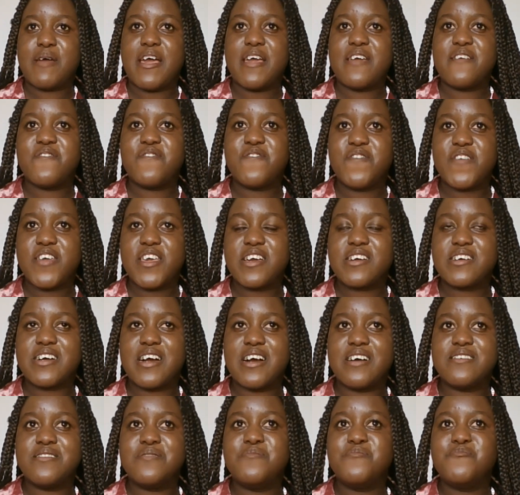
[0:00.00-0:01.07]
my
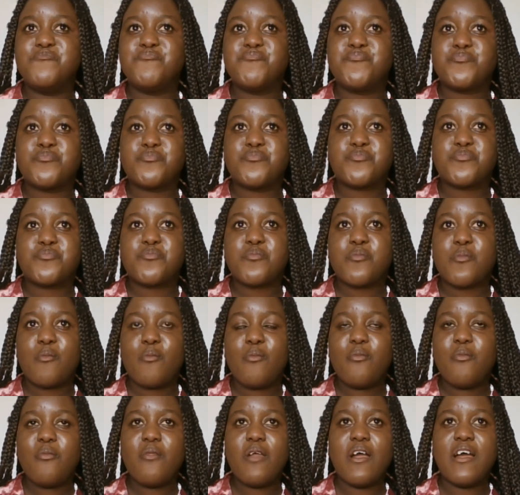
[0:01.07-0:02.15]
figure.
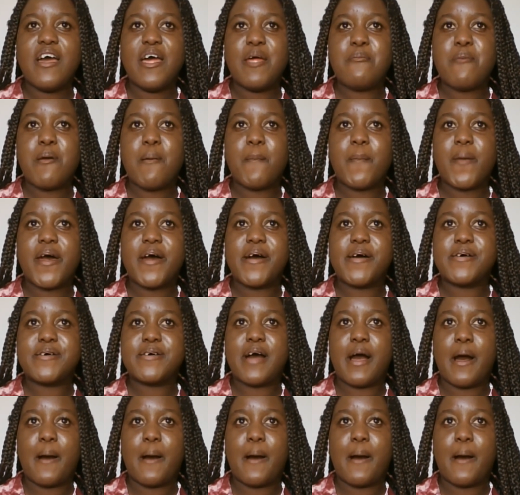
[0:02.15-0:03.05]
I remember